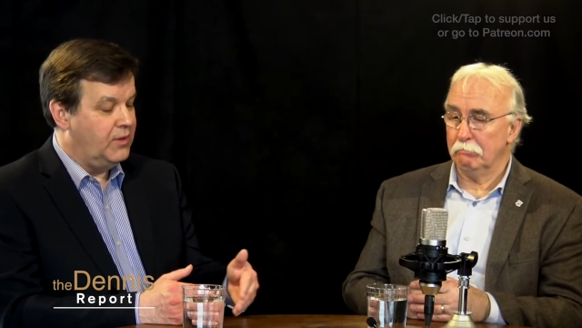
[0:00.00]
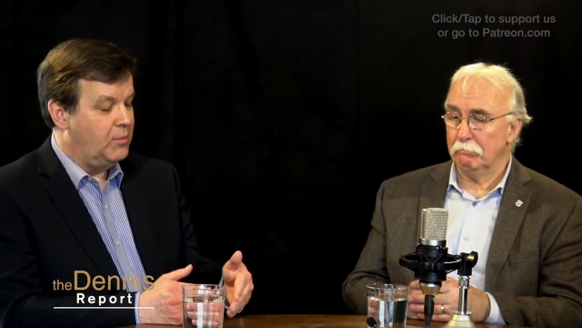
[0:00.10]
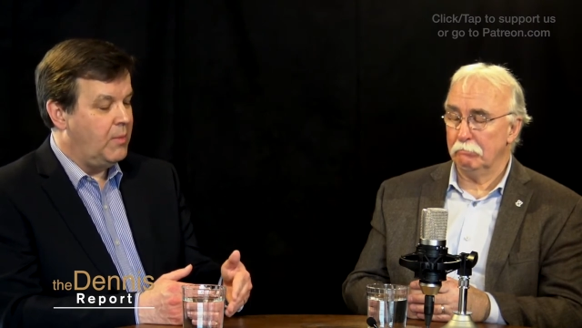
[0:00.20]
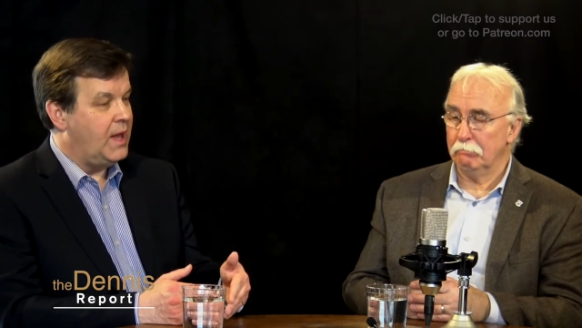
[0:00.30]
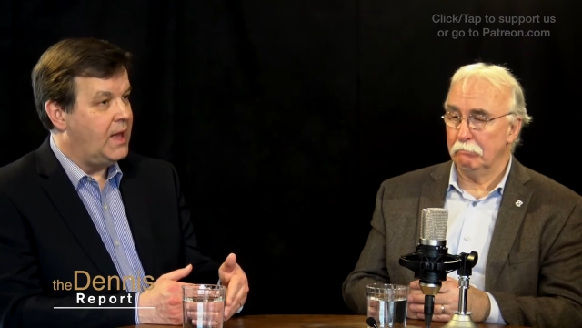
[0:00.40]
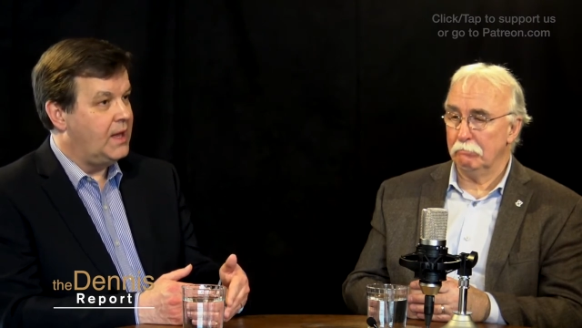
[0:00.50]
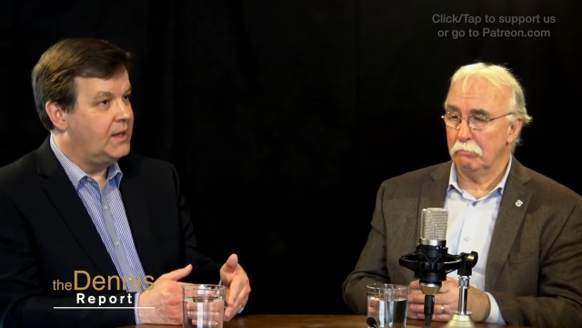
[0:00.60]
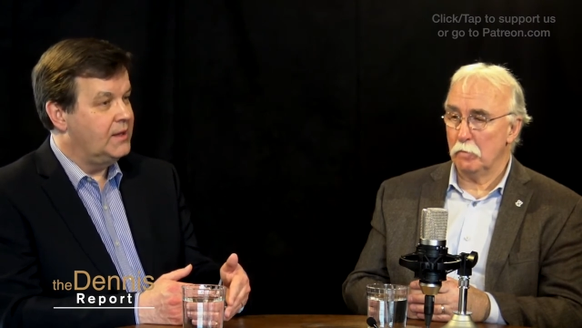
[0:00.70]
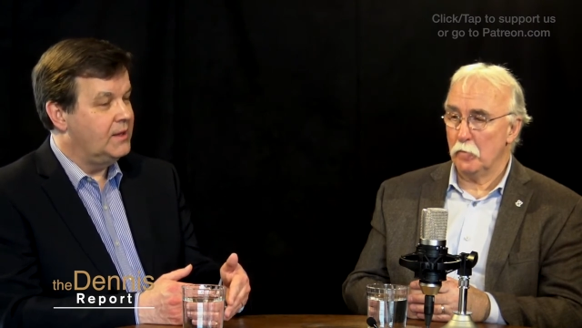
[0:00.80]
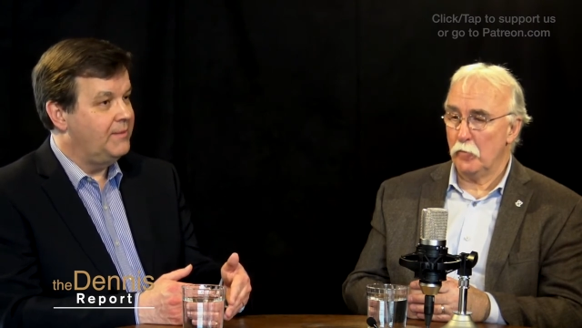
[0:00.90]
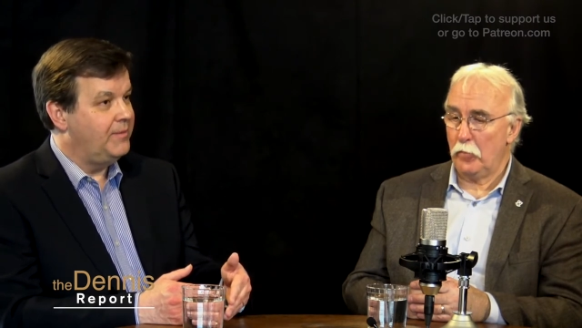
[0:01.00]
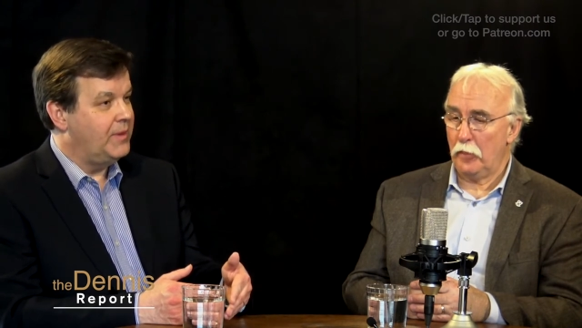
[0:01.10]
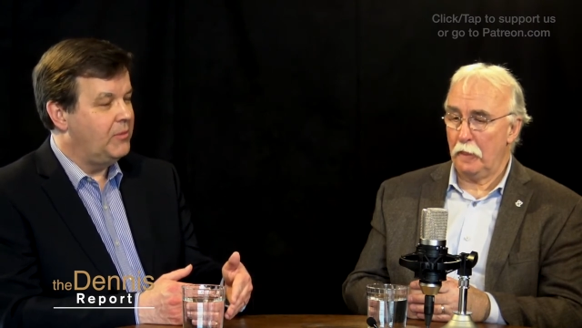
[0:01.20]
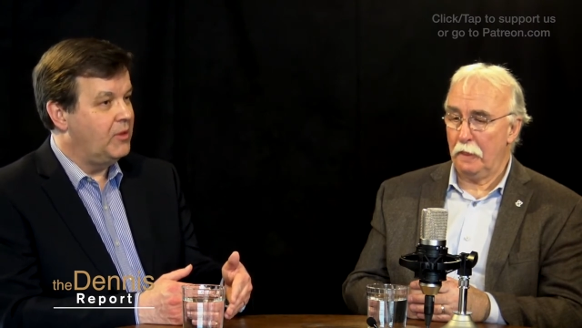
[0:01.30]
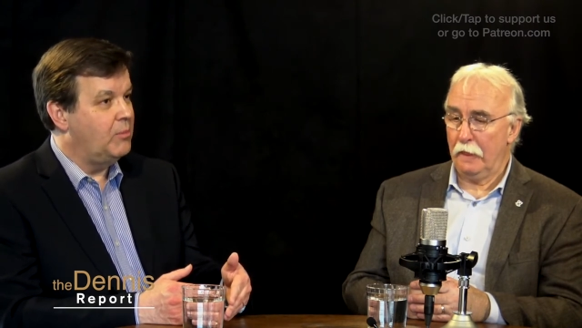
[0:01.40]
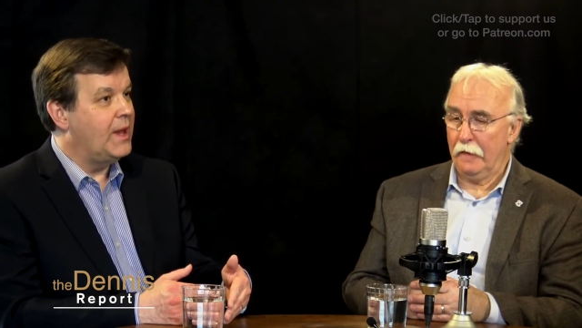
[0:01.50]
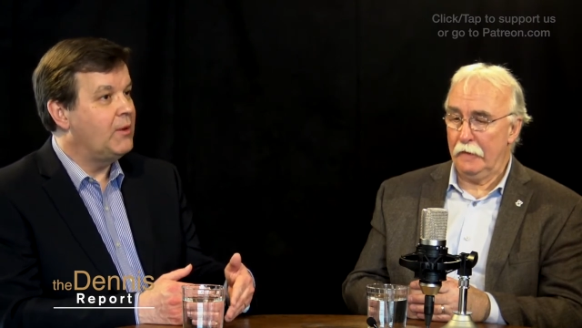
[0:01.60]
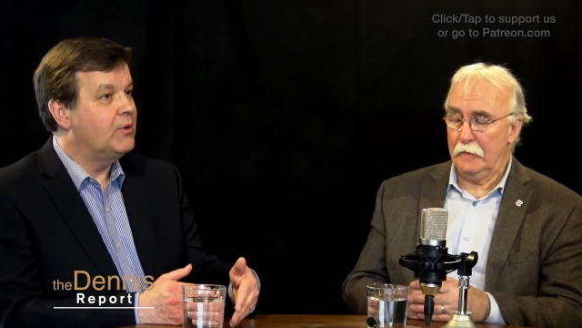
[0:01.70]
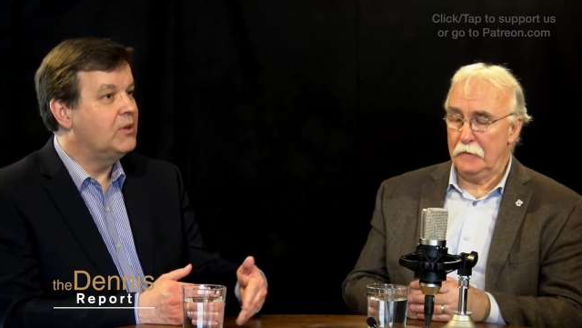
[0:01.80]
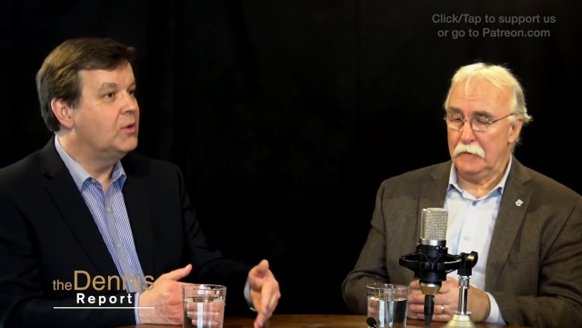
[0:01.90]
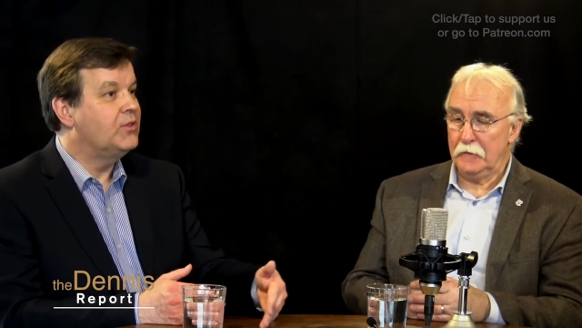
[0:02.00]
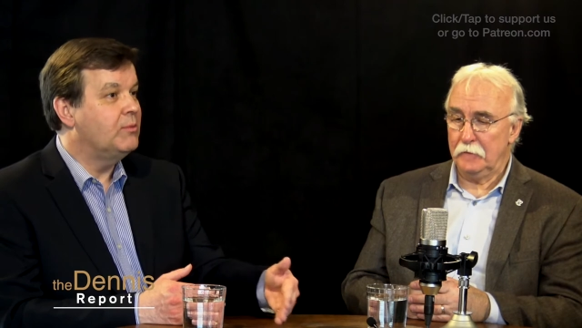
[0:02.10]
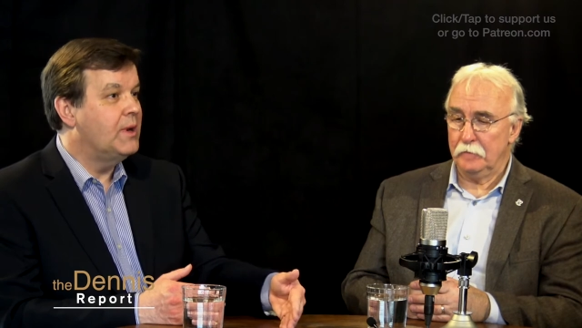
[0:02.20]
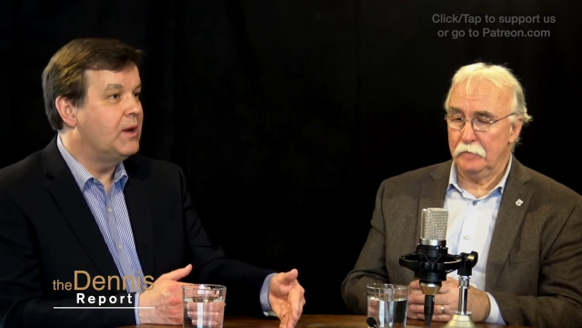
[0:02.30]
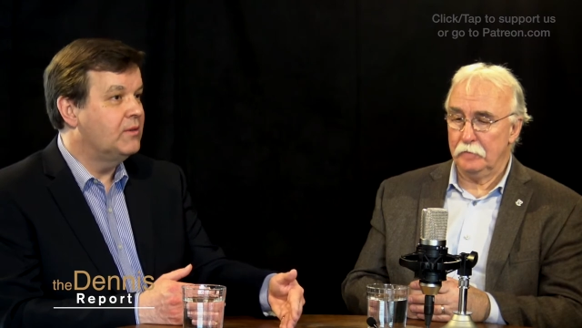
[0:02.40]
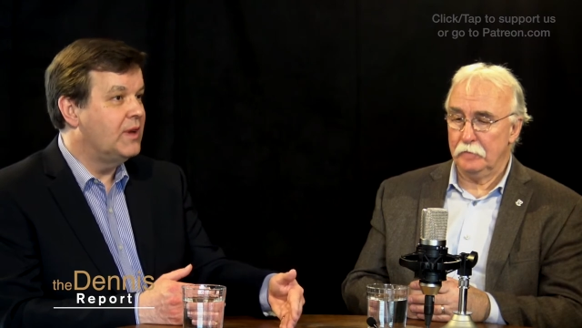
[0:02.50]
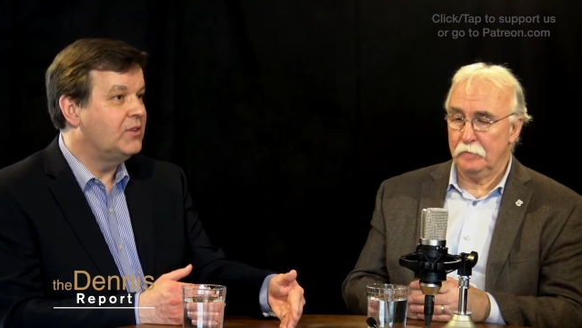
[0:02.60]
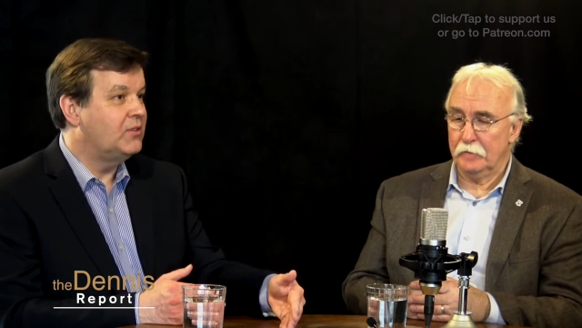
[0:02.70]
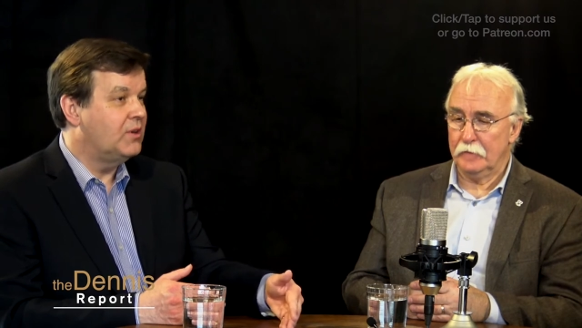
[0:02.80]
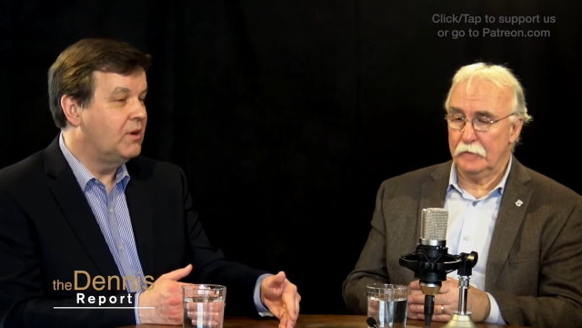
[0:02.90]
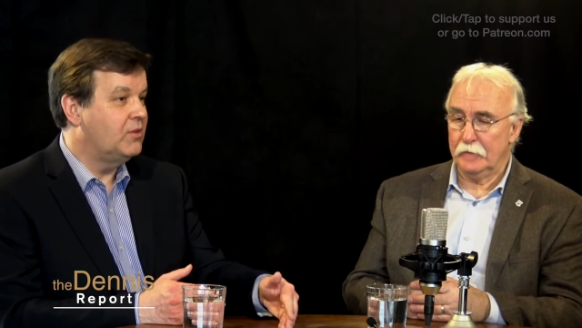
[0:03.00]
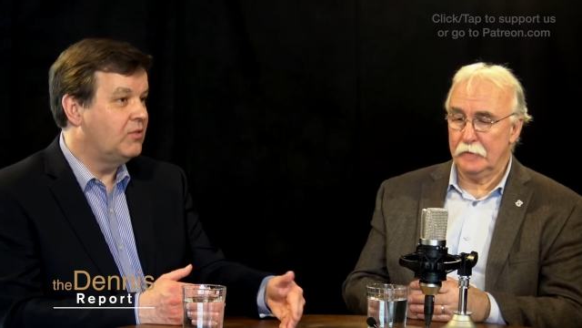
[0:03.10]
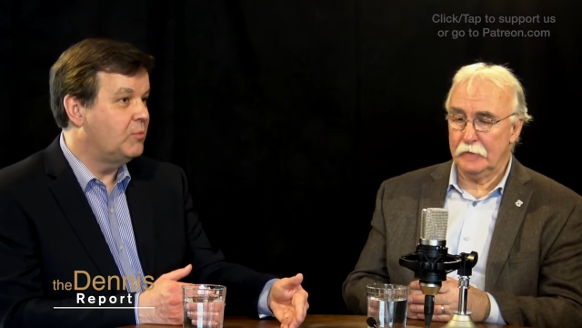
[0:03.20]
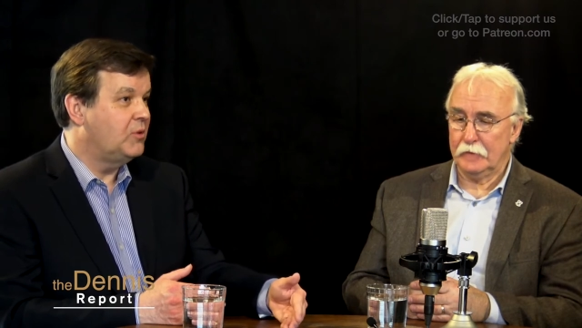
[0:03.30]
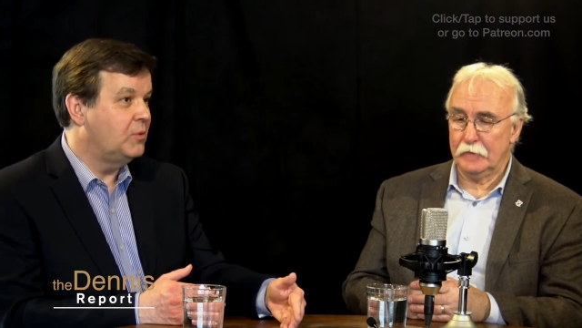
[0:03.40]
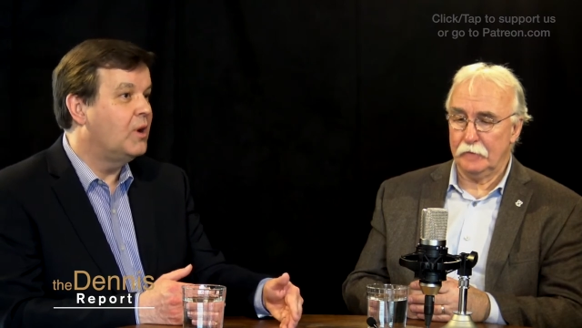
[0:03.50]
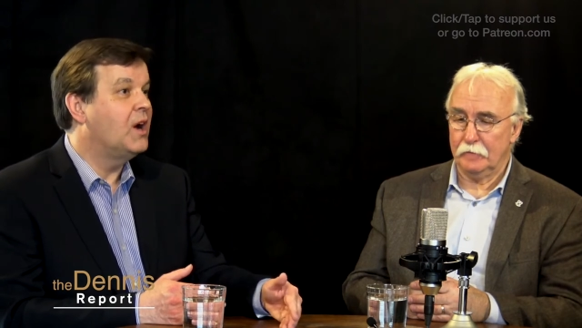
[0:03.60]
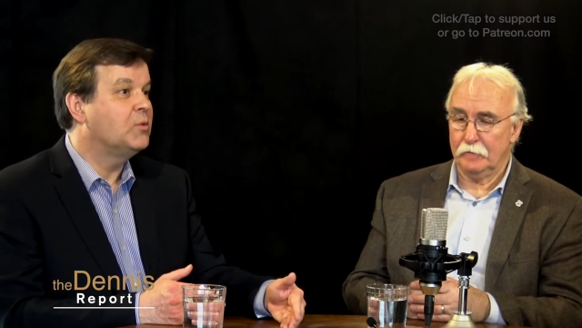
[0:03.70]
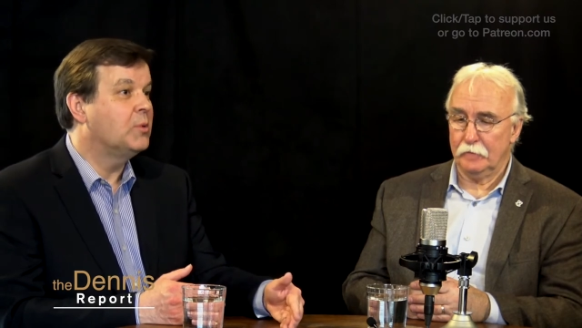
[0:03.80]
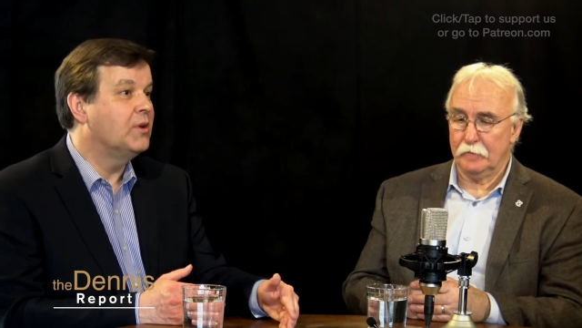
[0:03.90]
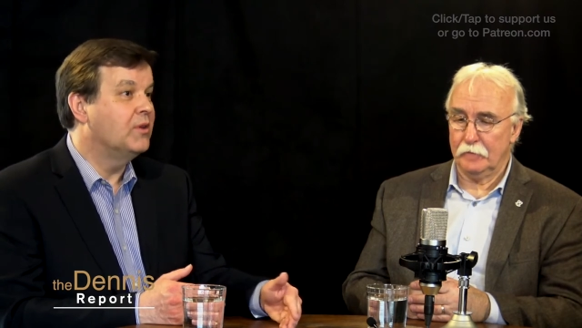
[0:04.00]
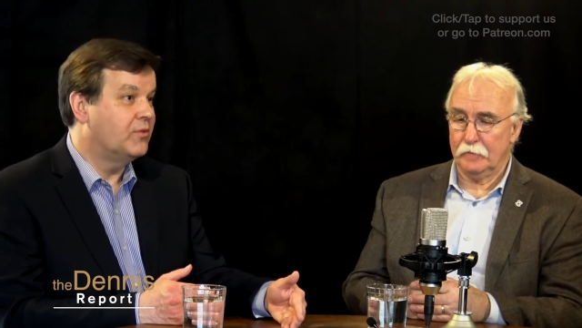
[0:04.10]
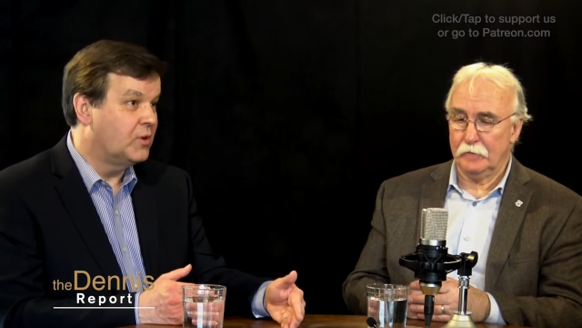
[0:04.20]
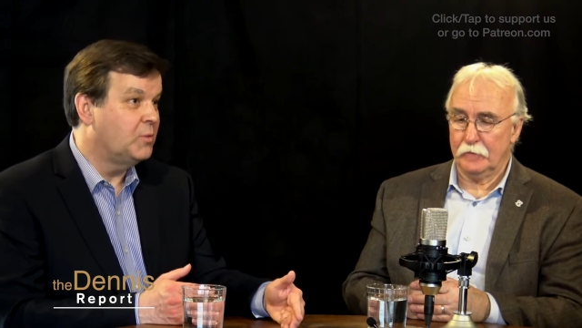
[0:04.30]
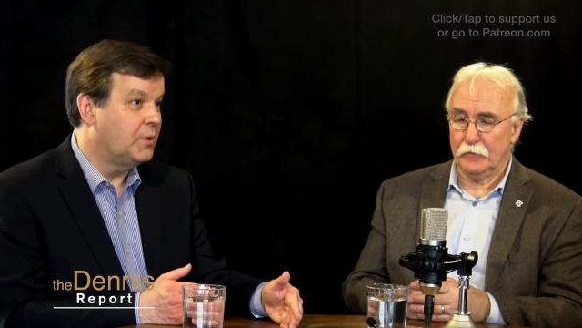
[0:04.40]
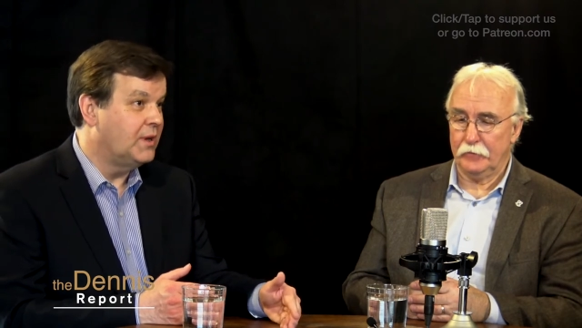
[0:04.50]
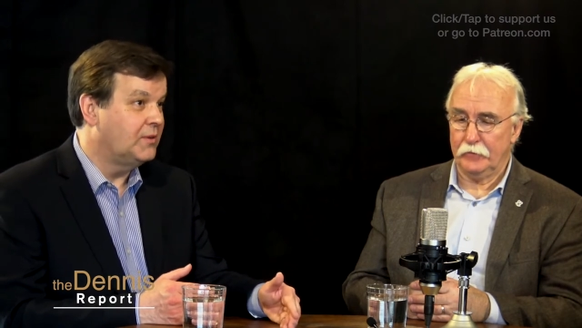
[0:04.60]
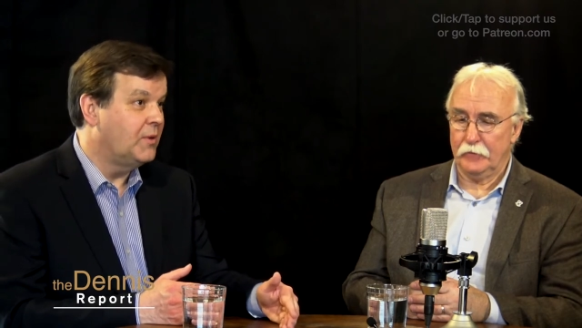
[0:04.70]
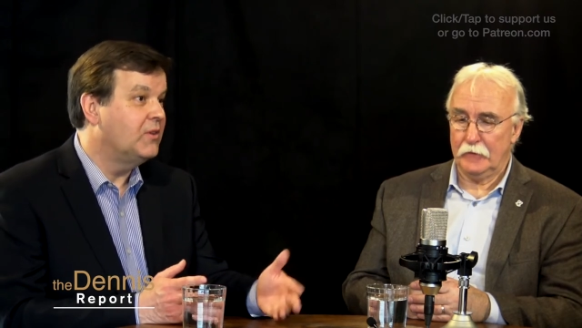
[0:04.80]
Speaker 1: that may that may reduce the amount of necessary trips to a hospital in the first place.